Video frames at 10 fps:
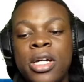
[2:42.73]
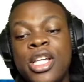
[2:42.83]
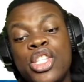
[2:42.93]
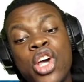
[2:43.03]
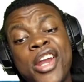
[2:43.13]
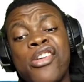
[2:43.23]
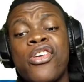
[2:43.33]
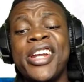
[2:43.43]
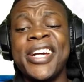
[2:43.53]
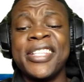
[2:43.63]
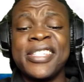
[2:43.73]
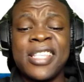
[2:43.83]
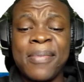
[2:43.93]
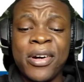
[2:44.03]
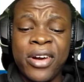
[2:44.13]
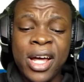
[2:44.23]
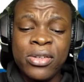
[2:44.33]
It's gonna connect this time around